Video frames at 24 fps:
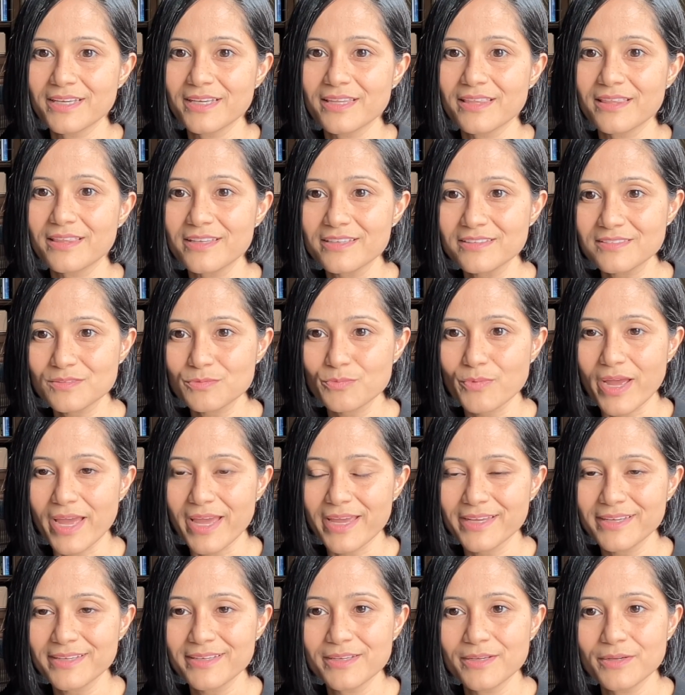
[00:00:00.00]
This
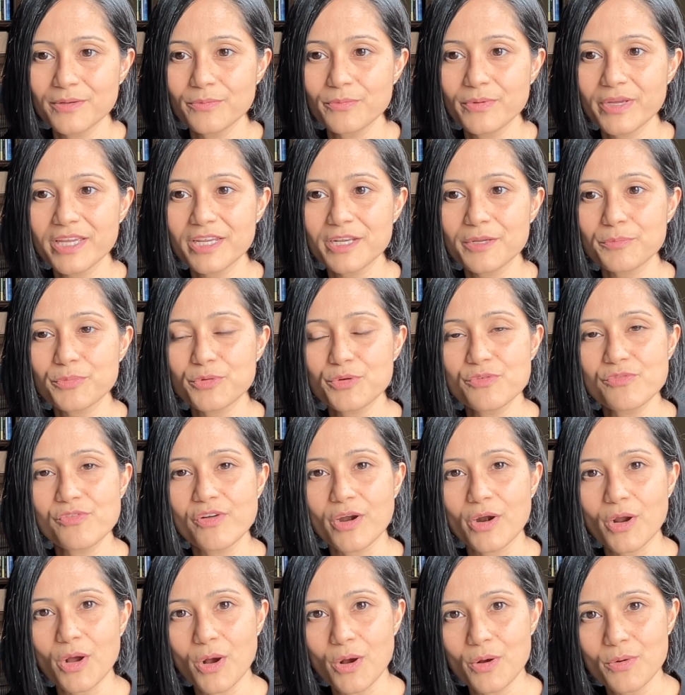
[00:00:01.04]
way, we can improve
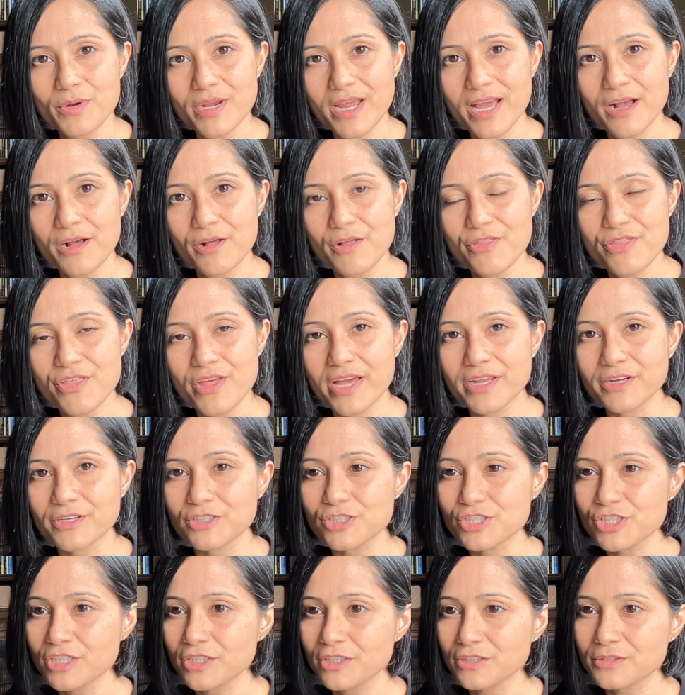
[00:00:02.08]
our own health and
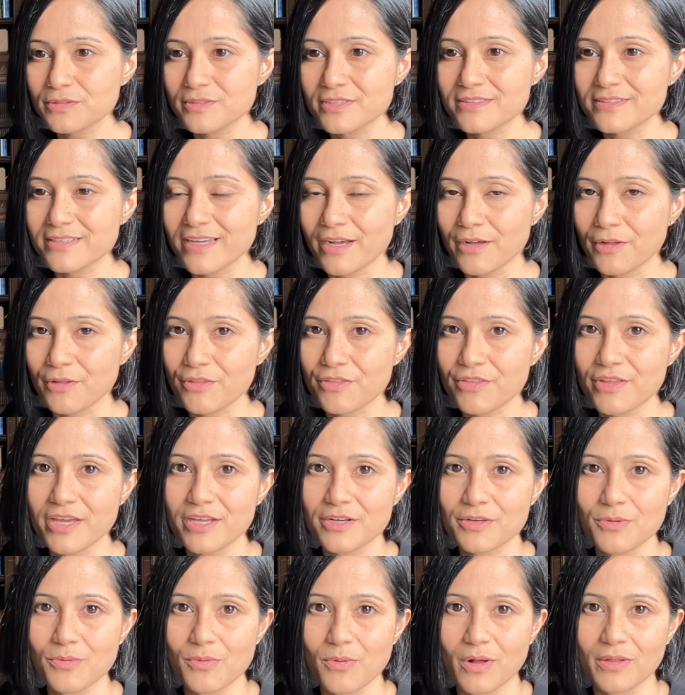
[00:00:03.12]
our children's health
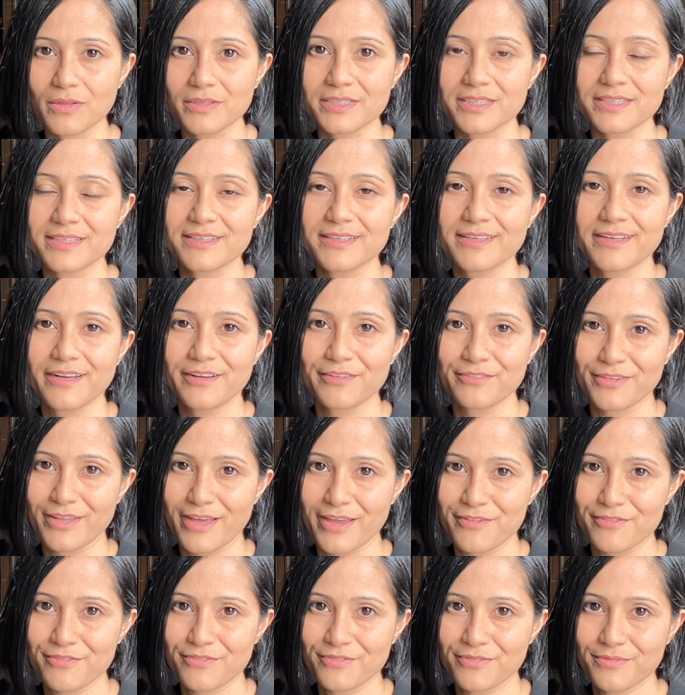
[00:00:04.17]
and quality of
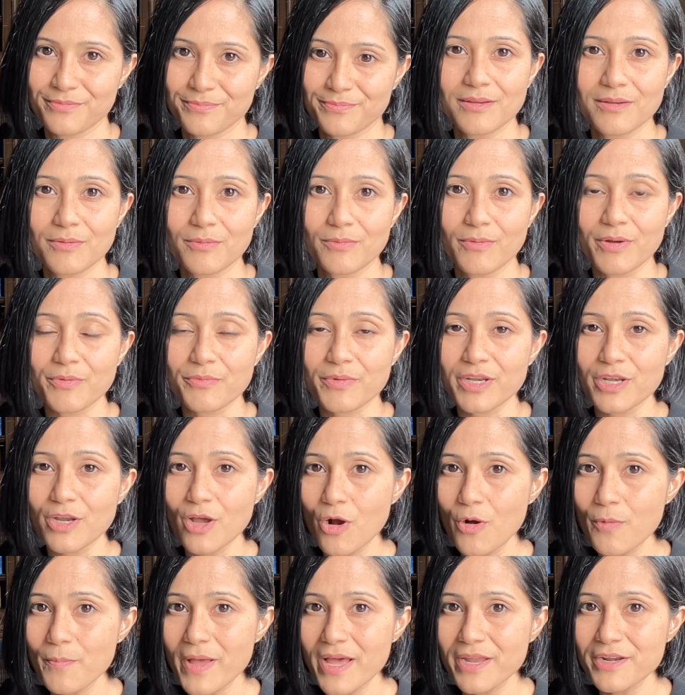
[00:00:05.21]
life. When we
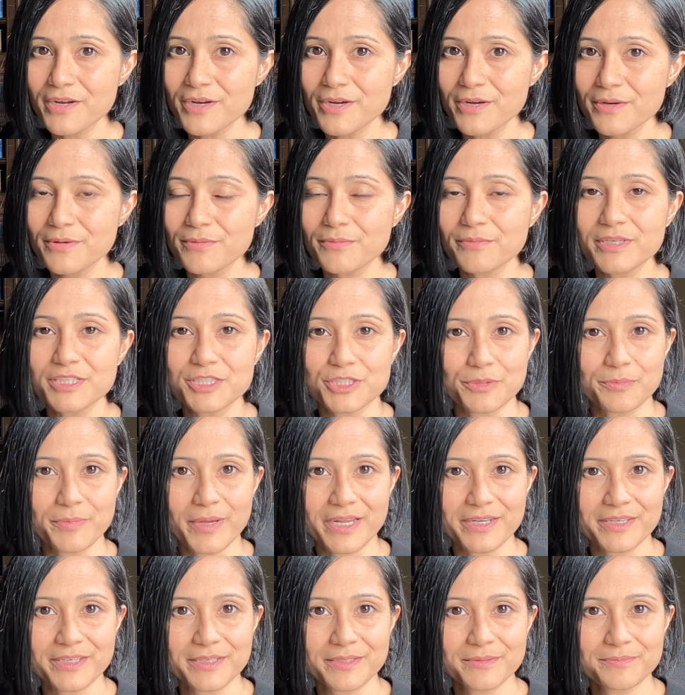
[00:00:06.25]
know better, we do
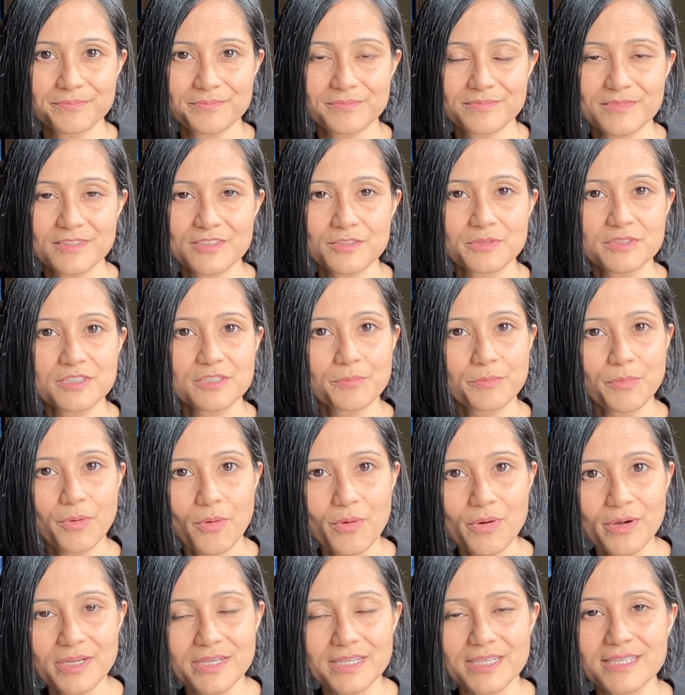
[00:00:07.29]
better. So it's
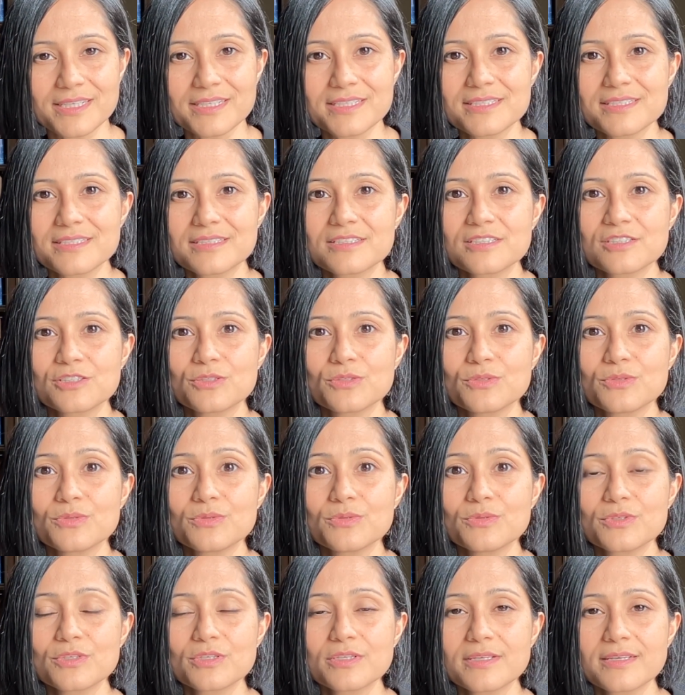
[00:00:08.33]
important
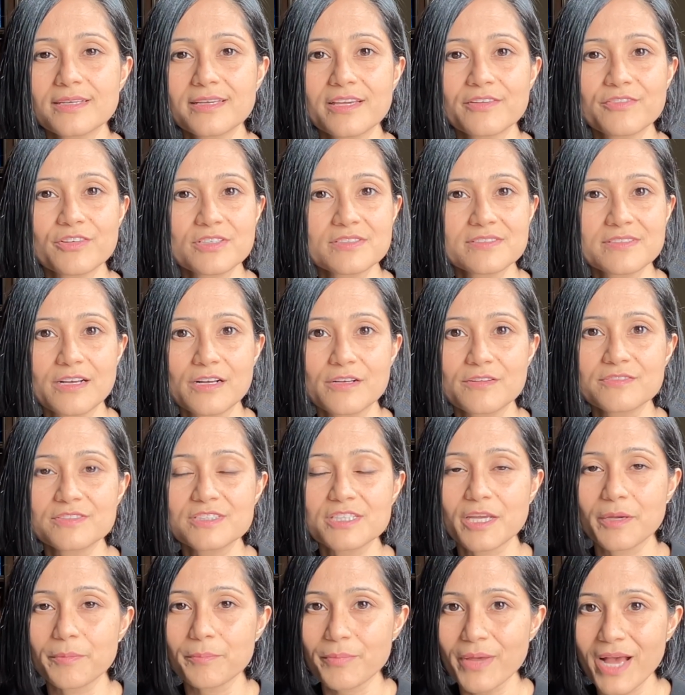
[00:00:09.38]
to give ourselves
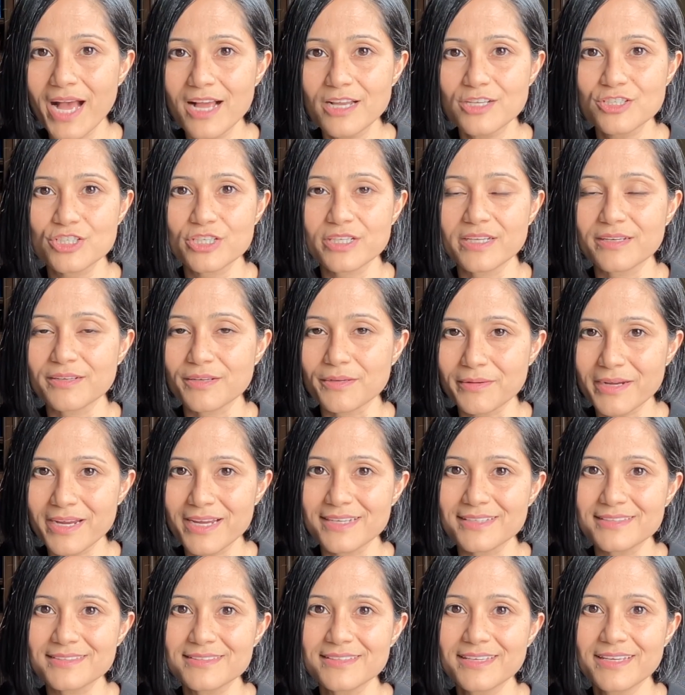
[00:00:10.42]
compassion and
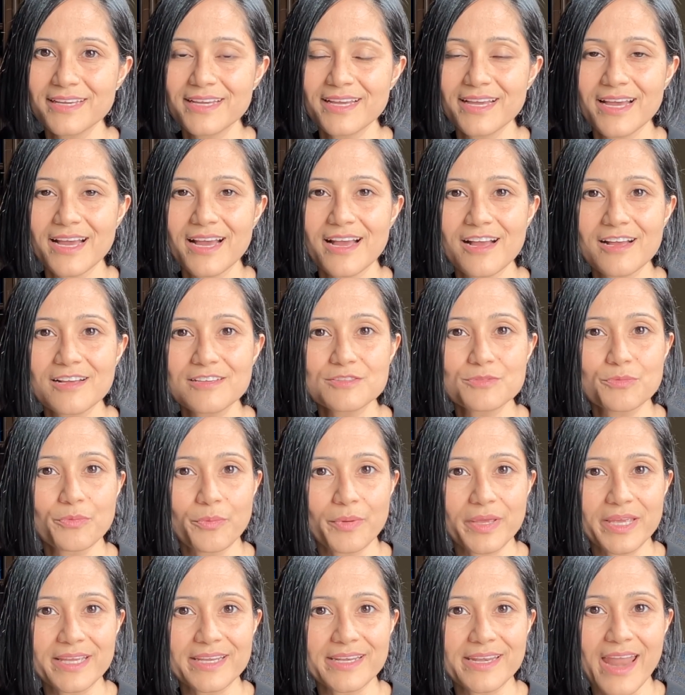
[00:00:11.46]
grace as
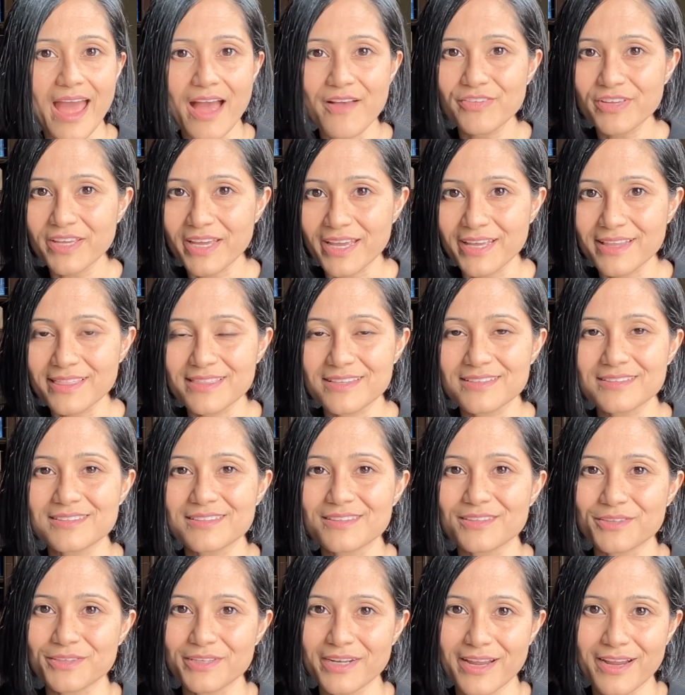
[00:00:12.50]
we navigate this
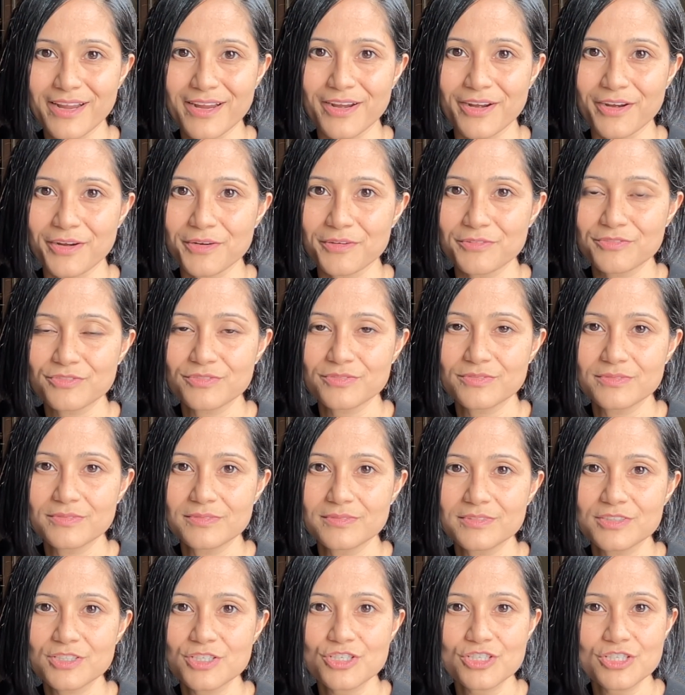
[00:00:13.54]
learning curve,
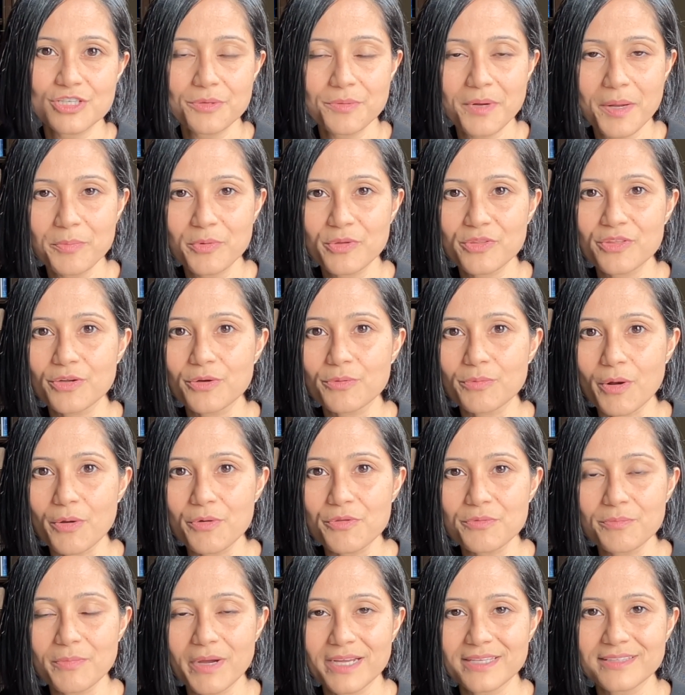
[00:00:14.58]
to show up with a
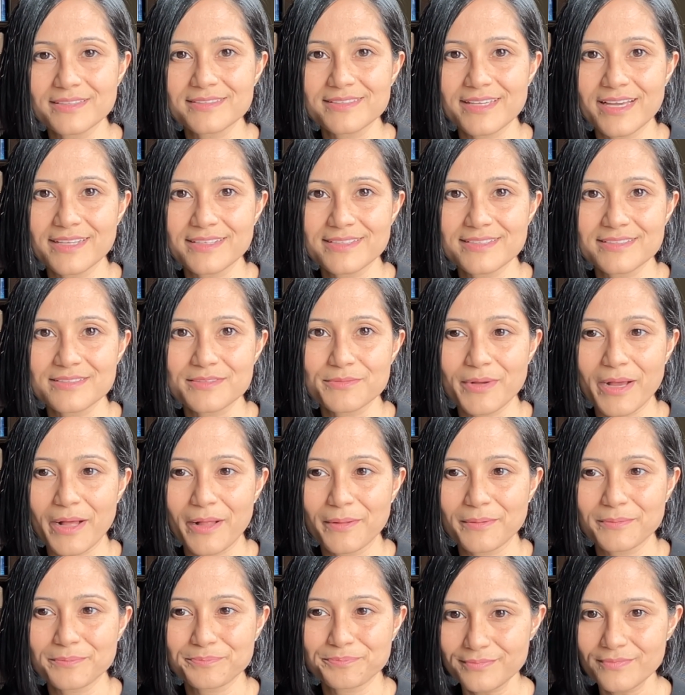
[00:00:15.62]
growth mindset as
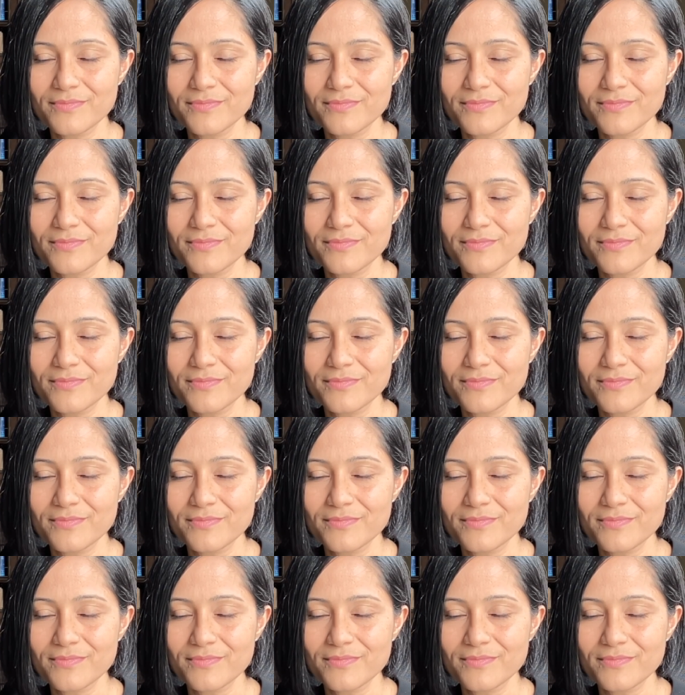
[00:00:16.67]
well.